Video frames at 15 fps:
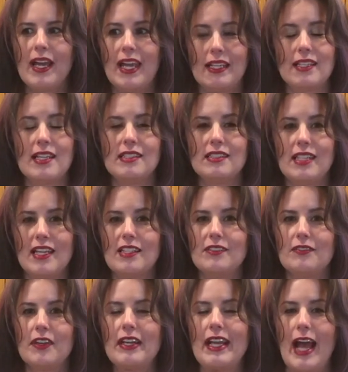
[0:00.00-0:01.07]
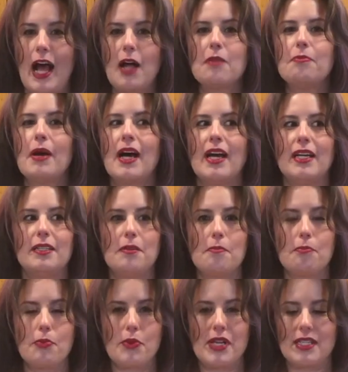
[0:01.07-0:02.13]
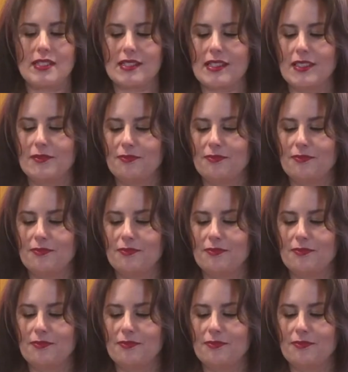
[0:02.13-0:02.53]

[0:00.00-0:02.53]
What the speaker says: it does taste very alpine, brisk,